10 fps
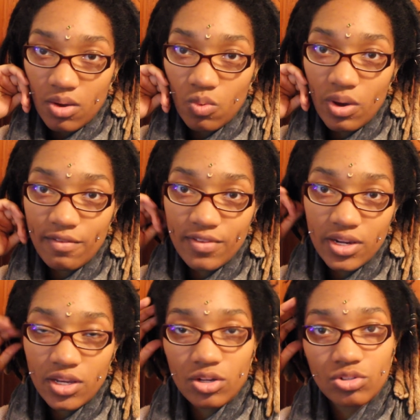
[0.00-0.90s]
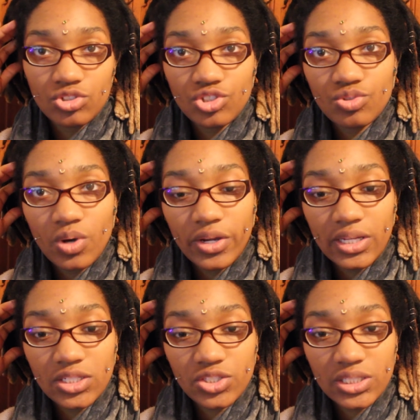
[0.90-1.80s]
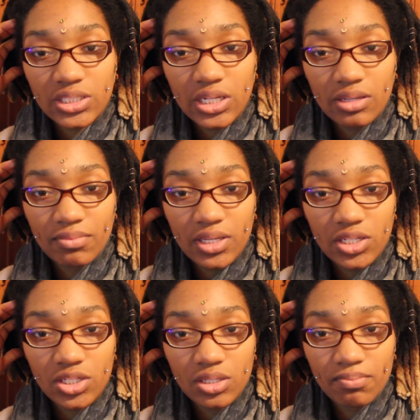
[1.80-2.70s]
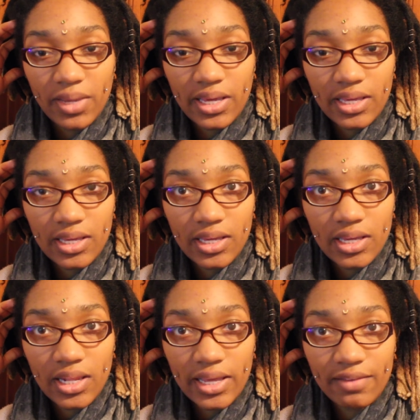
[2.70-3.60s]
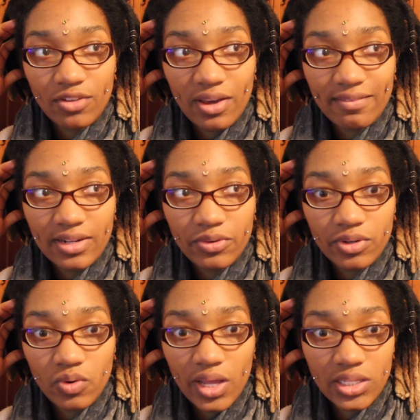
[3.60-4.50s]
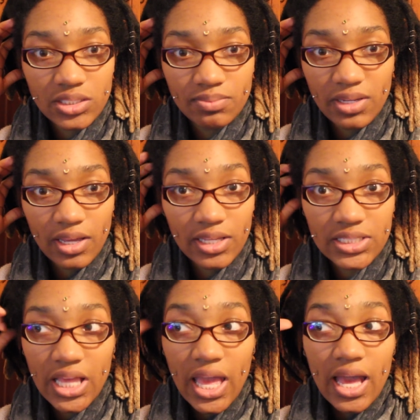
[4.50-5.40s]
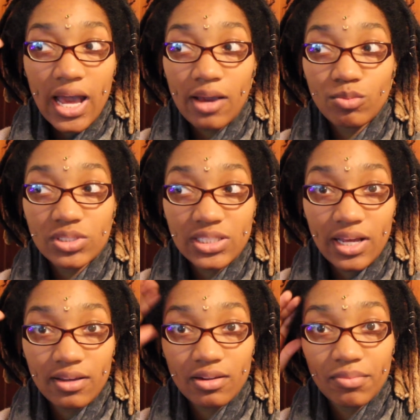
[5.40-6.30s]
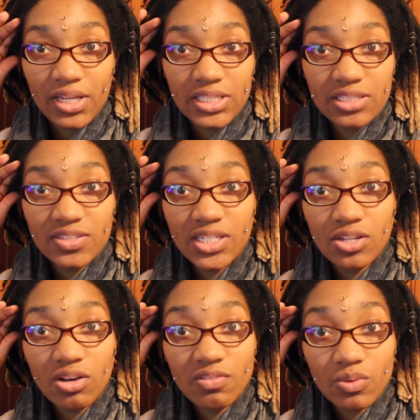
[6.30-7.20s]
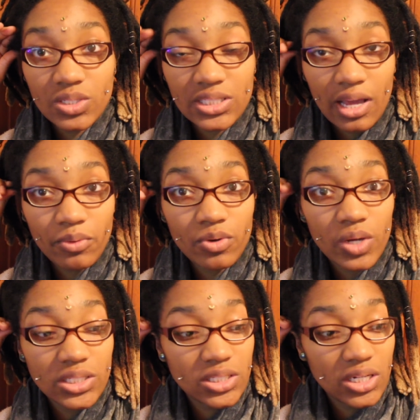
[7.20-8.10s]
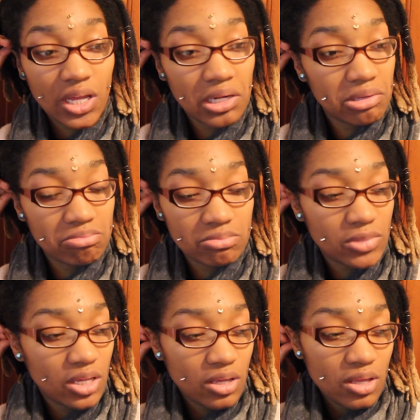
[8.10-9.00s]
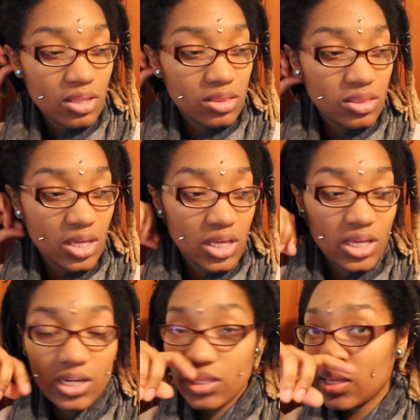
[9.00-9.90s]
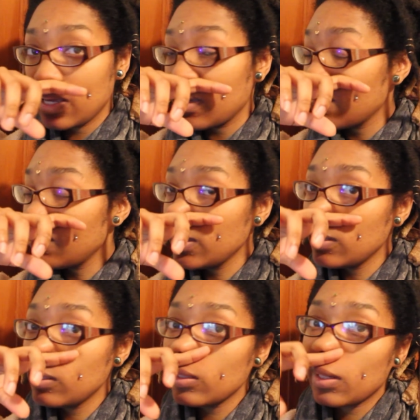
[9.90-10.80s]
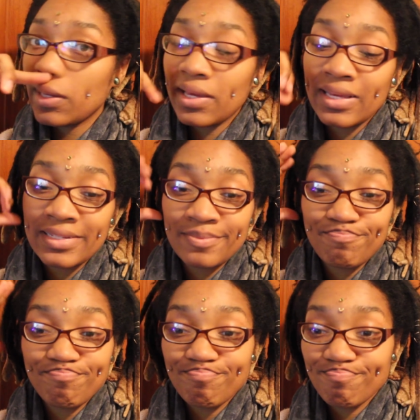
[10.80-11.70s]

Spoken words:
what videos you are interested in me making, like if you have any requests, because I was not gonna make this video if it was not requested. I didn't think anything of it, and